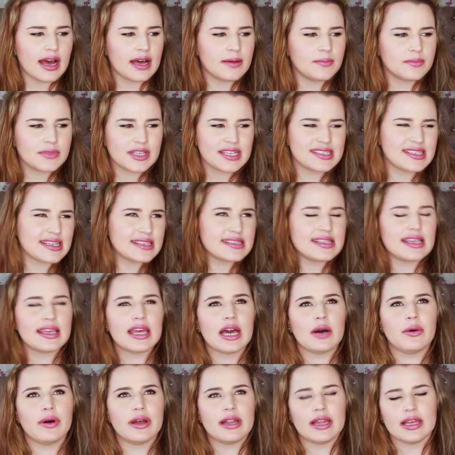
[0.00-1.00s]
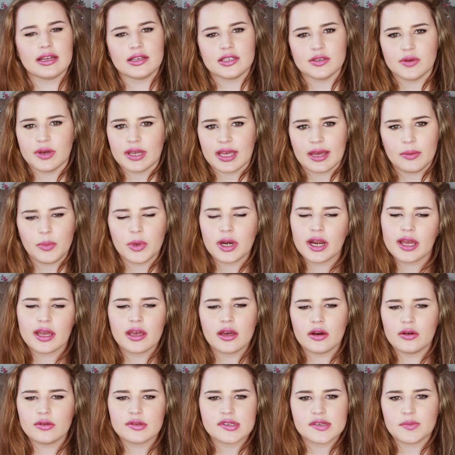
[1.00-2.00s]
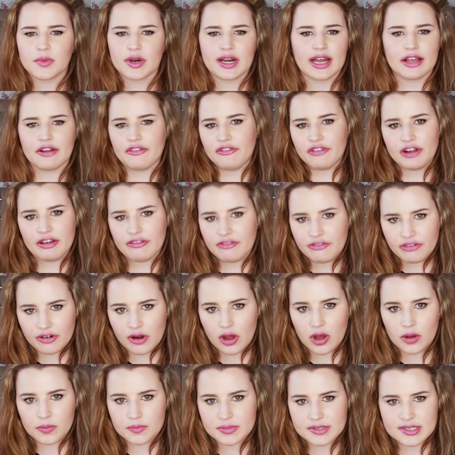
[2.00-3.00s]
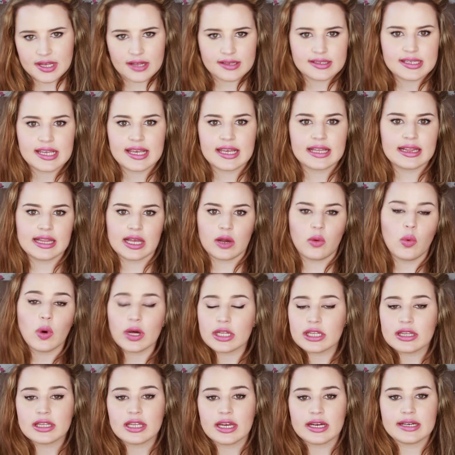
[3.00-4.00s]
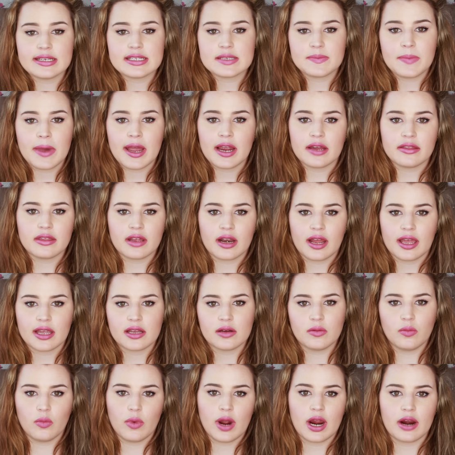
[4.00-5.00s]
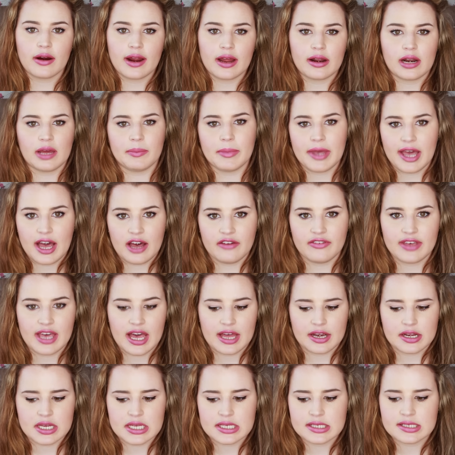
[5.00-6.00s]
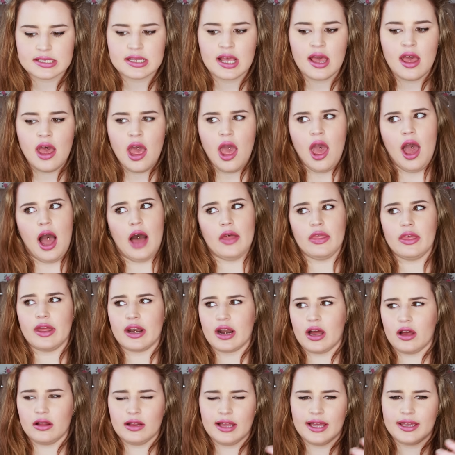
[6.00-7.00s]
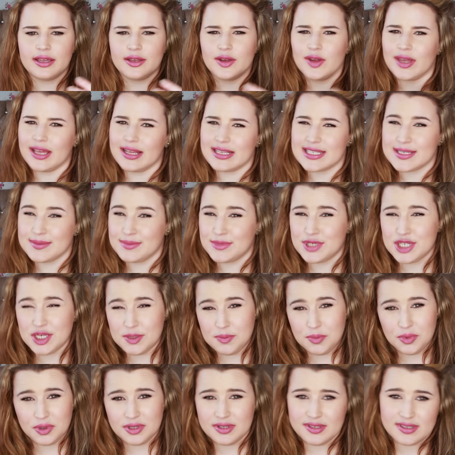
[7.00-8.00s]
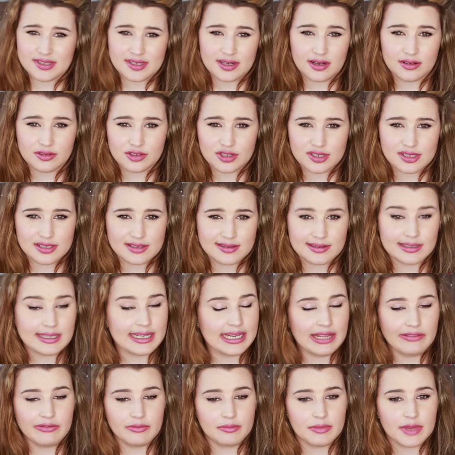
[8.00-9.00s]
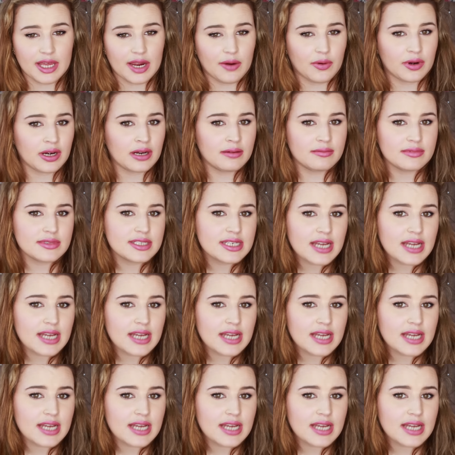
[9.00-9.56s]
Because that's like how I like doing it. When I go somewhere like flip-flops, I'll take like one nice pair that I can wear at like my Havaianas, and then I'll like go get some cheap ones and I'll just leave them there when I'm